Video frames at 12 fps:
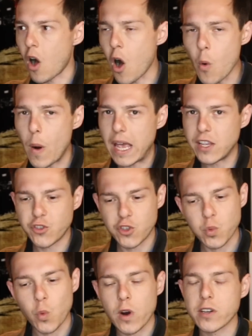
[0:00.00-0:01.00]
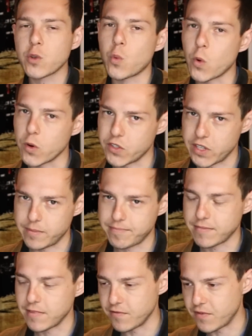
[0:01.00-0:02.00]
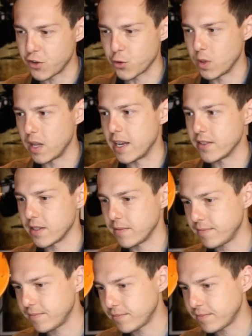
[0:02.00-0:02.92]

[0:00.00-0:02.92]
always just work towards it and visualize it.